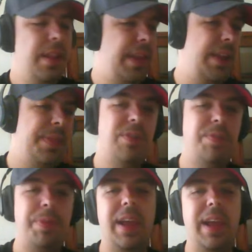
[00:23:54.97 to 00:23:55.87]
Like,
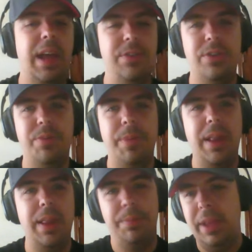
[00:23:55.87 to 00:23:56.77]
these play action
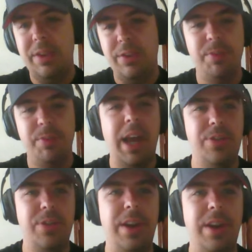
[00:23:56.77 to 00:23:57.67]
smash
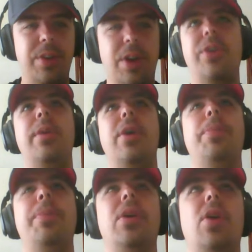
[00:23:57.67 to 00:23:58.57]
routes are going to be
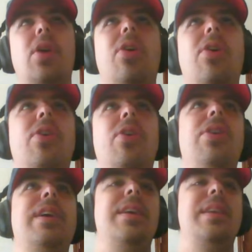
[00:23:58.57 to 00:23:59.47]
open
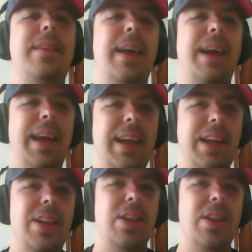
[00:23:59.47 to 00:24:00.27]
all day